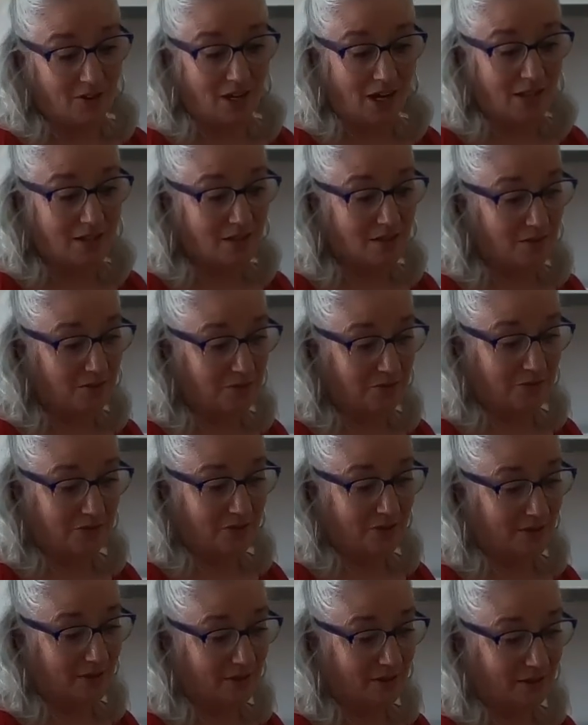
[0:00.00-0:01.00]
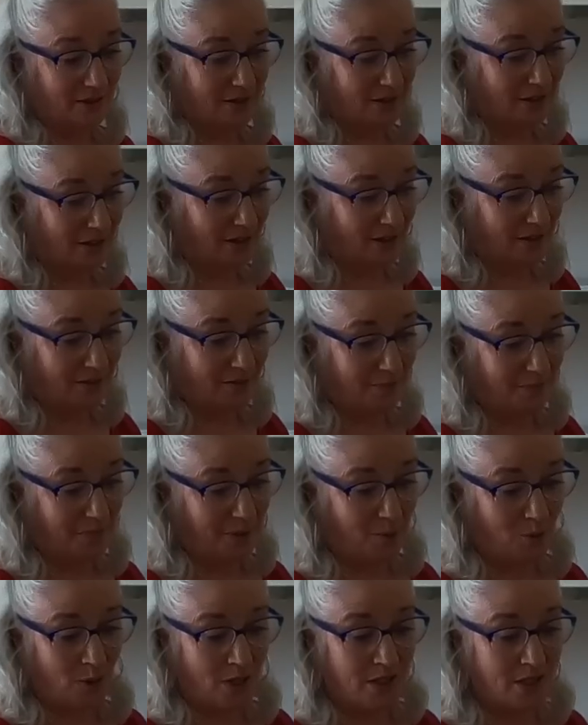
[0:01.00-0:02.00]
lots of
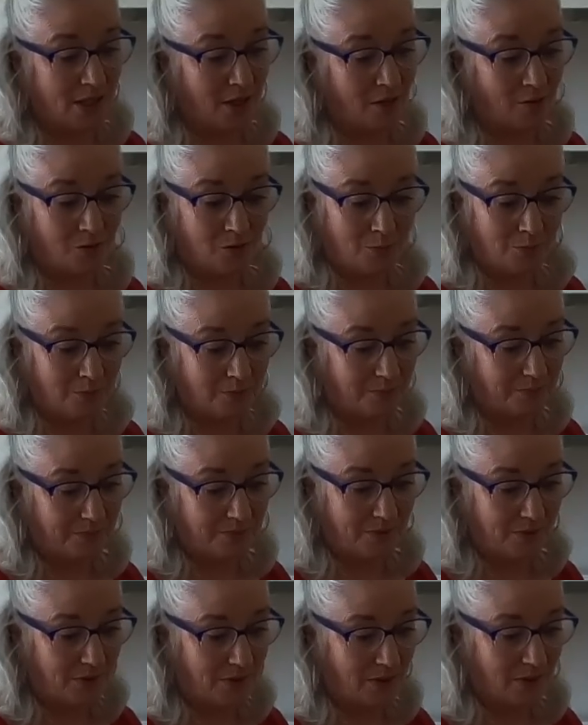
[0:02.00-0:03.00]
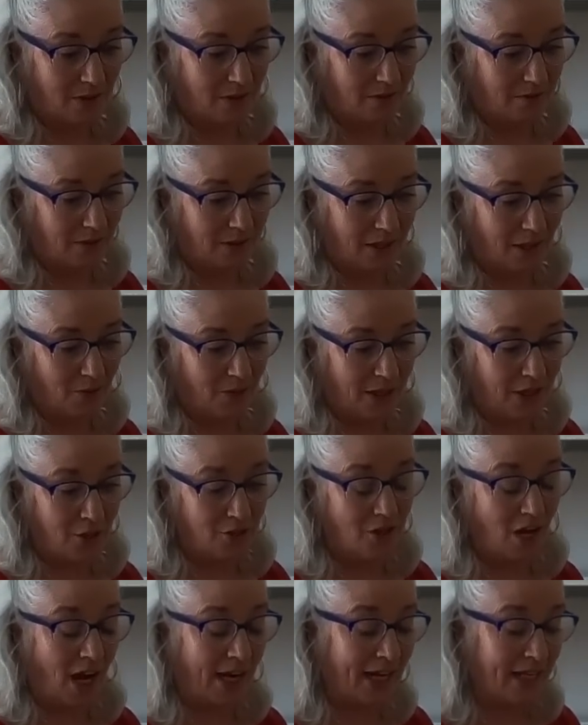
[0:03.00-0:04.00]
memories here from,
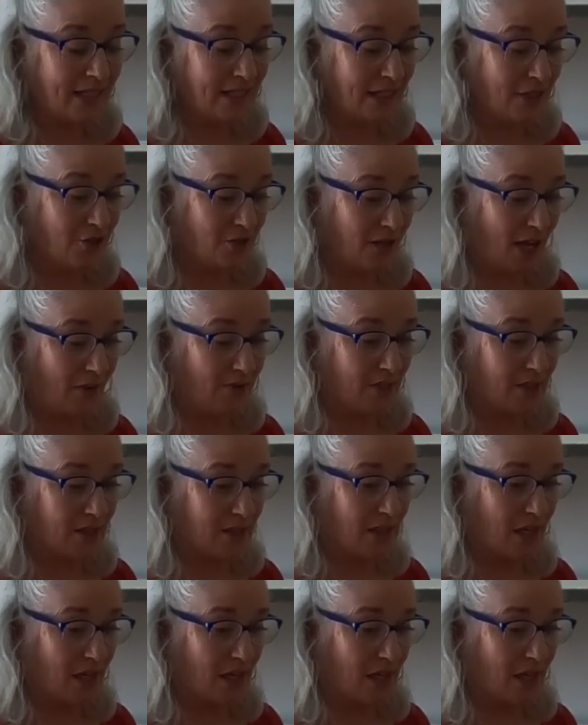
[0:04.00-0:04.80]
I guess they used to have a